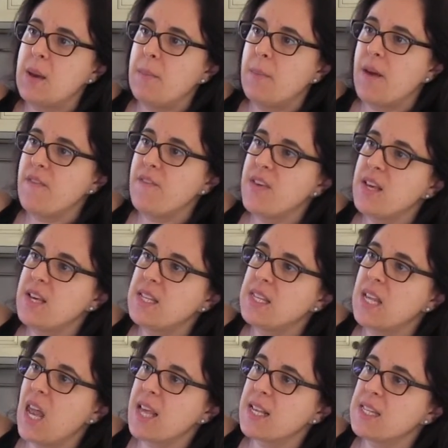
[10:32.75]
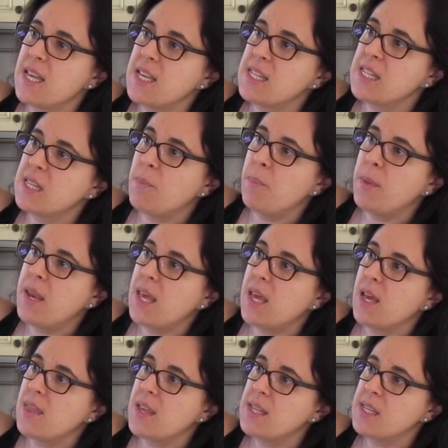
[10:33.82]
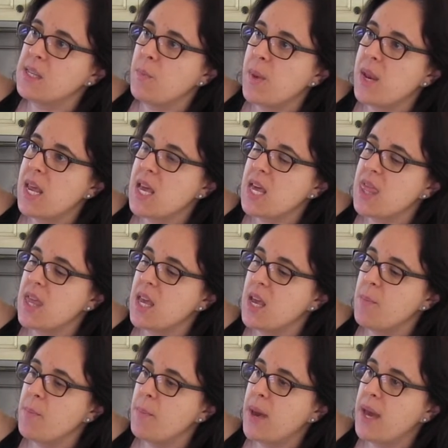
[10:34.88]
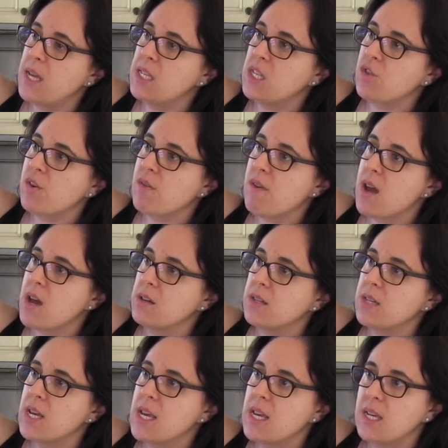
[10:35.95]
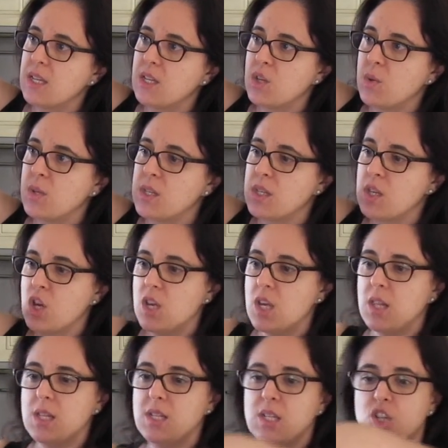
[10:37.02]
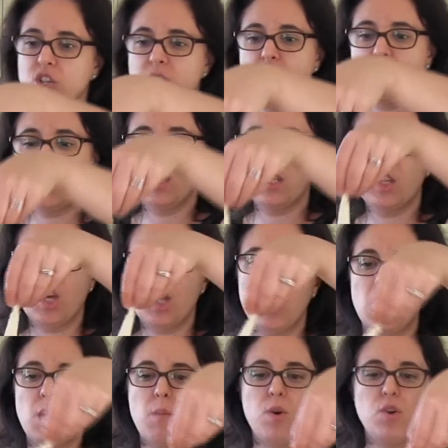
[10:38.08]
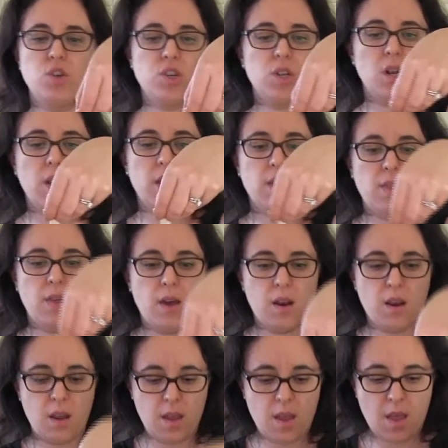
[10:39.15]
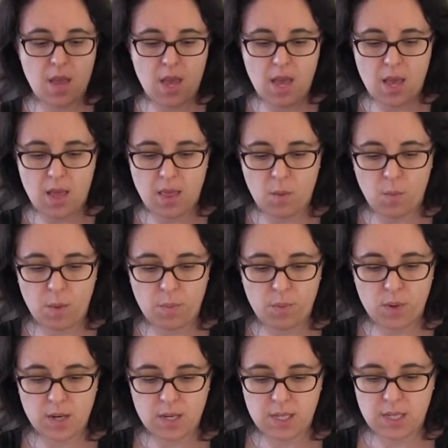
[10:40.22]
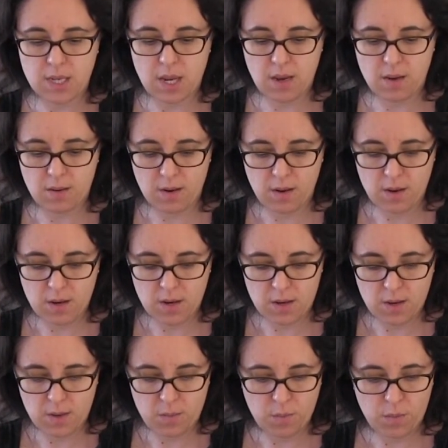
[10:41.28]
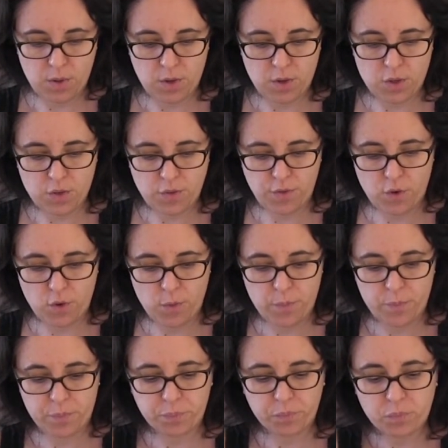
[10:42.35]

My fingers are like they're spinning the pastry round into a circular motion like that. And then we put it down. Beautiful.